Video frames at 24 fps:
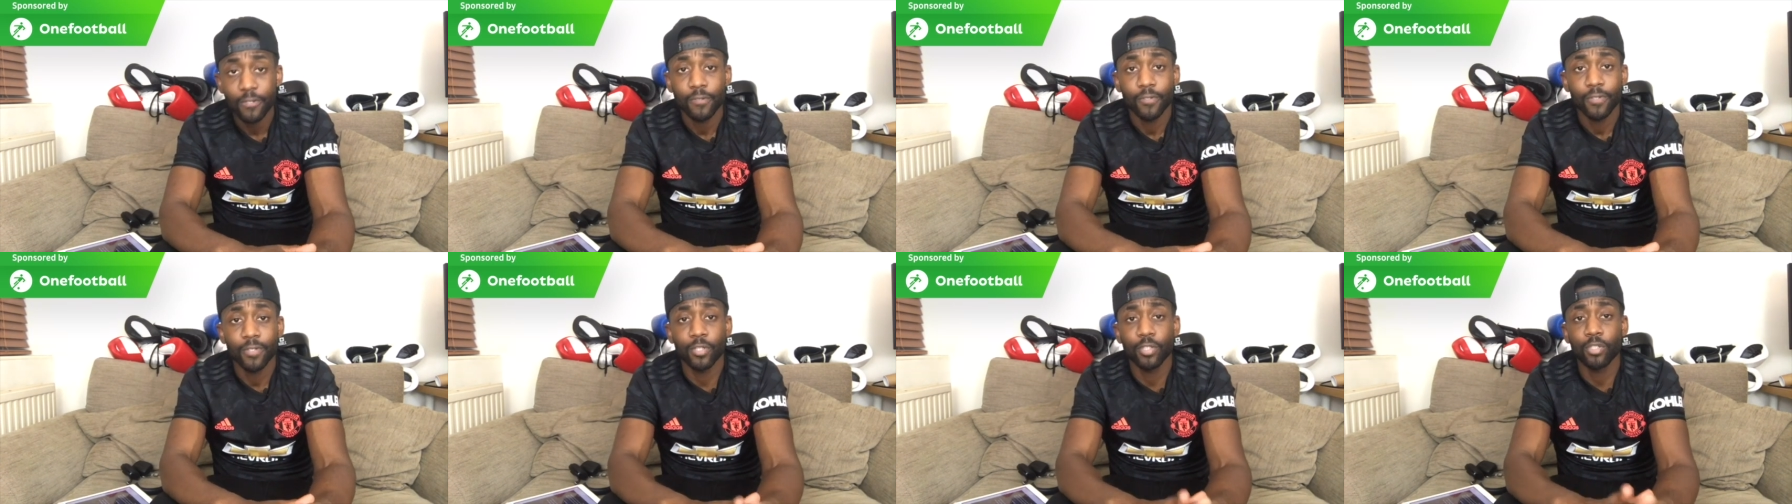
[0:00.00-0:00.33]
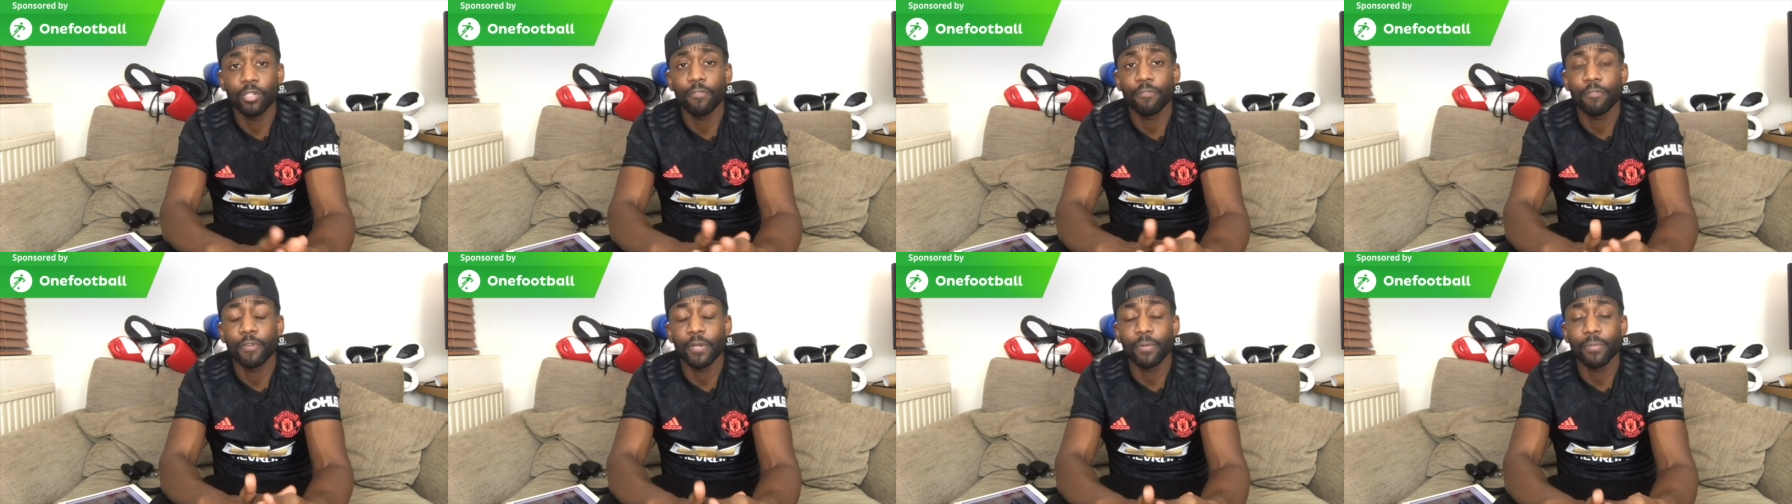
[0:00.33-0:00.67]
or do you
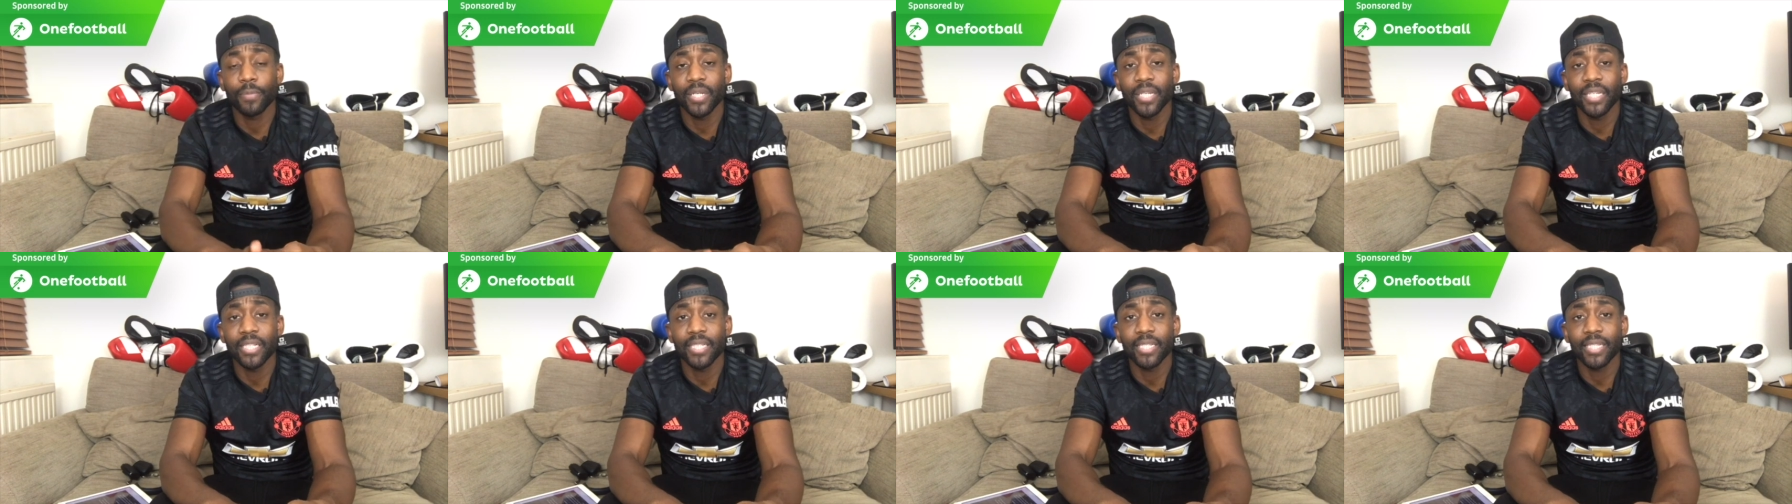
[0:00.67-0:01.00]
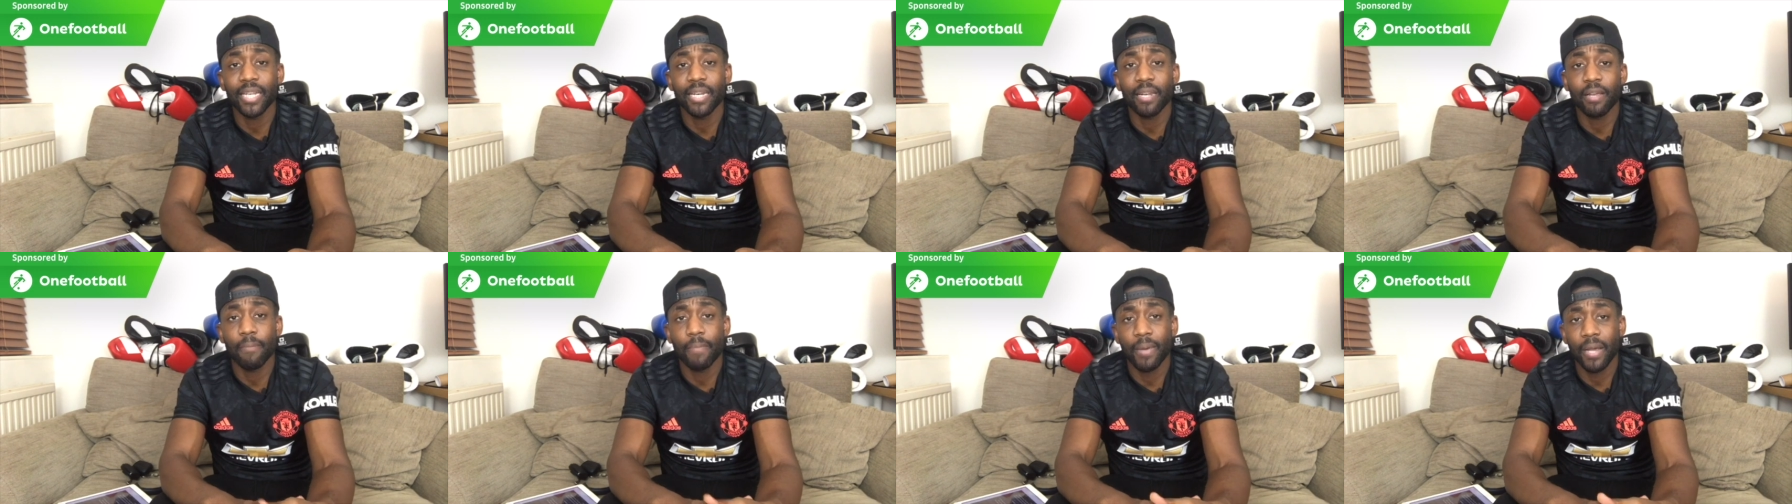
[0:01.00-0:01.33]
think we need
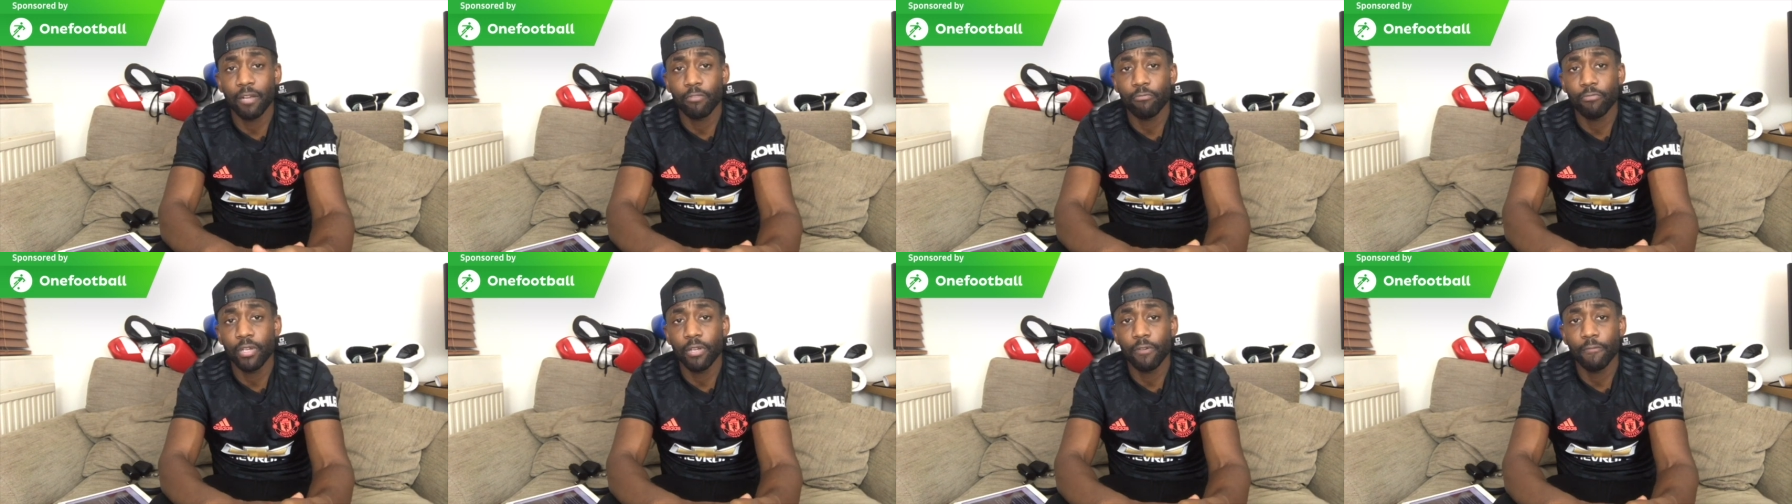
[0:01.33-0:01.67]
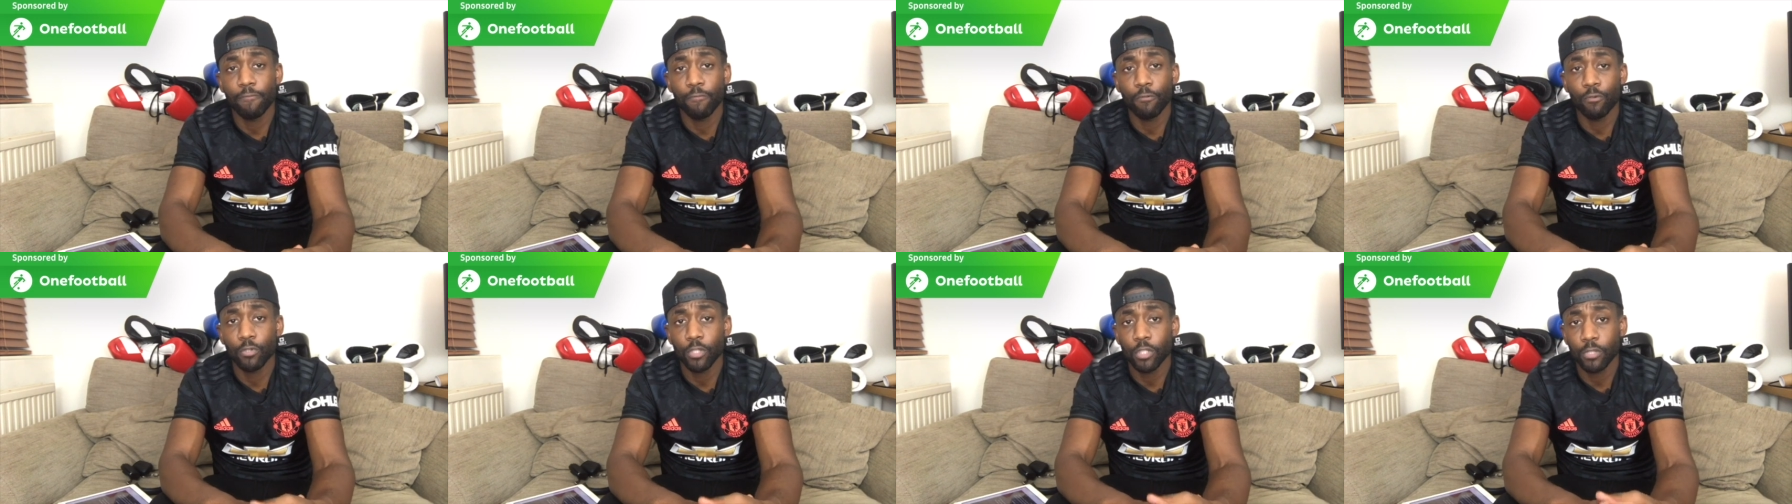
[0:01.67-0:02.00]
centre back
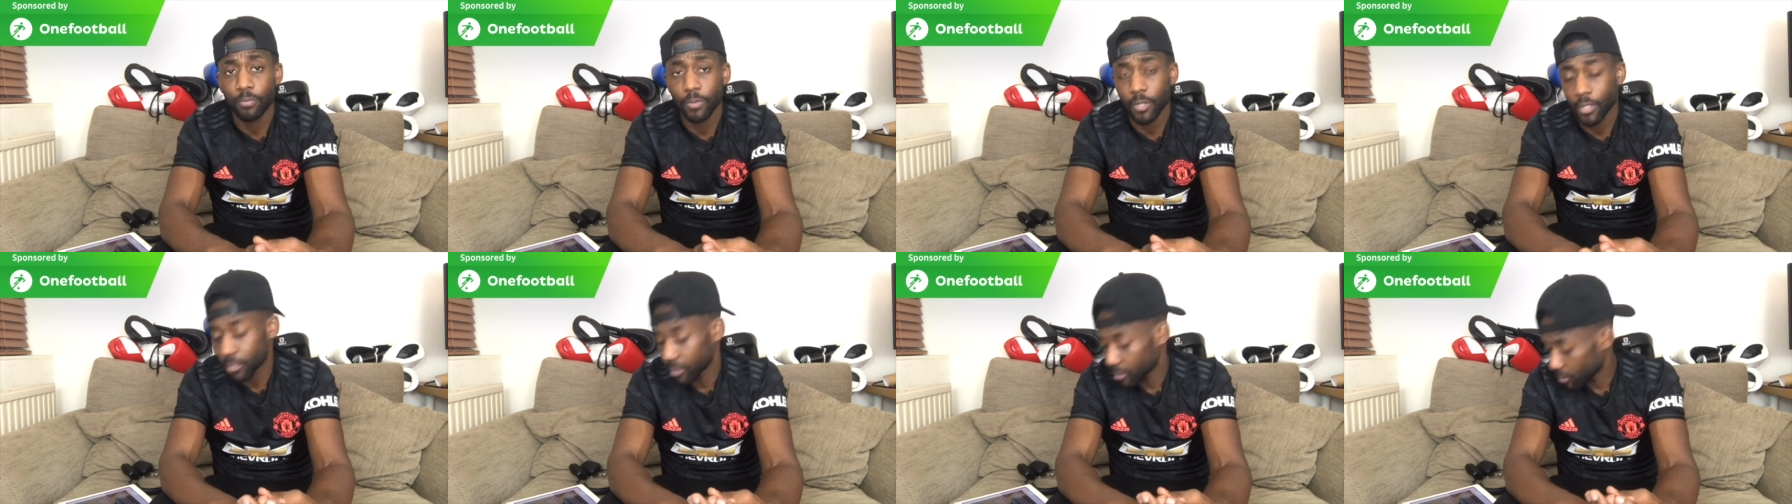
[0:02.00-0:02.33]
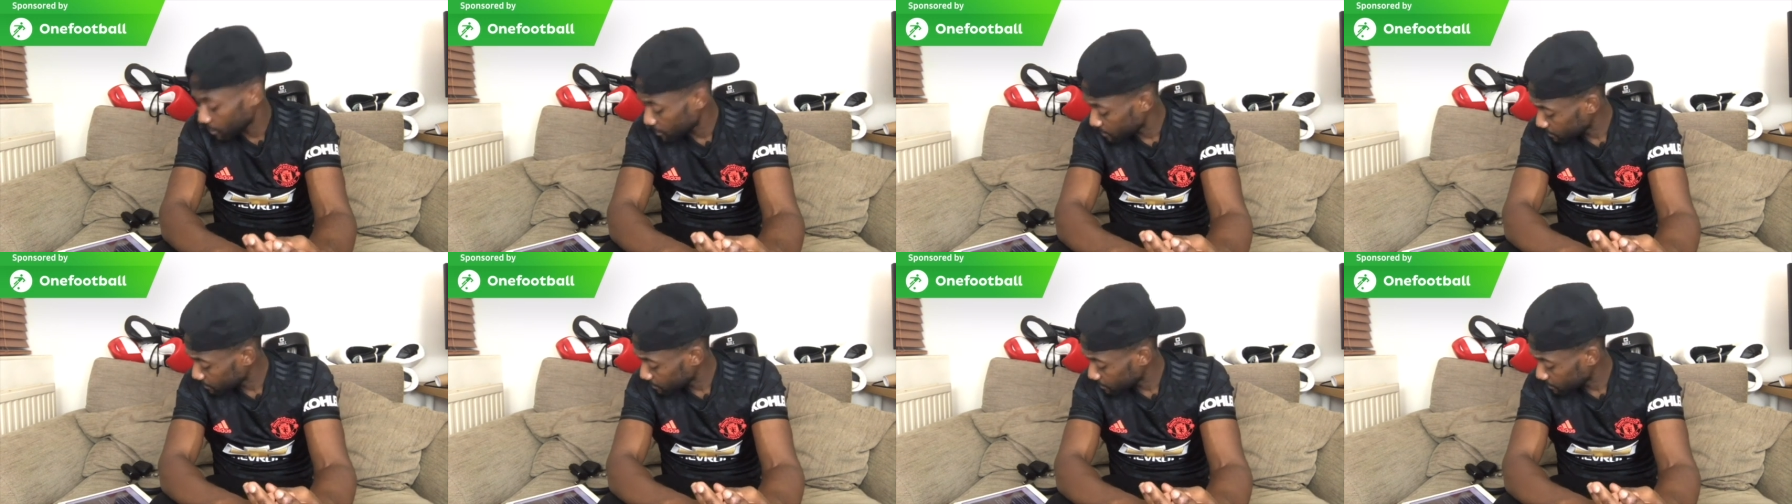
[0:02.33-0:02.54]
reinforcements?